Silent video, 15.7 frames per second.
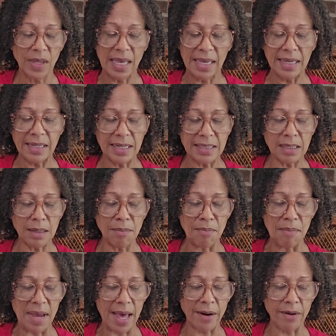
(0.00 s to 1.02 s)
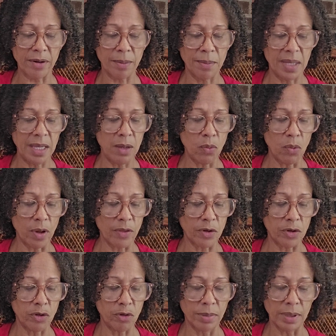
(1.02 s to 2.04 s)
It doesn't matter to me whether
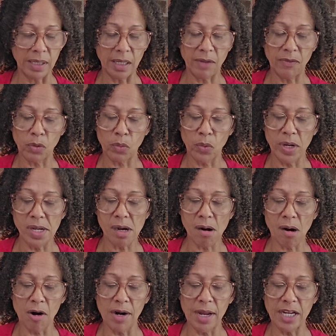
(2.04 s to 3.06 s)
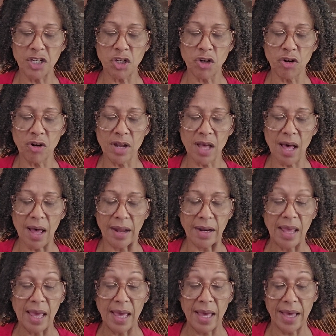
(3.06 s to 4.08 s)
you believe in reincarnation or not,
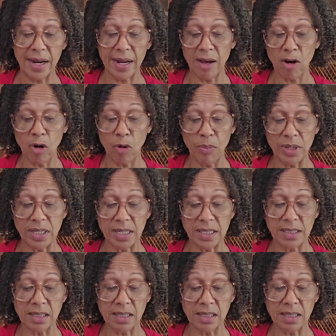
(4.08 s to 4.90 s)
and I hope it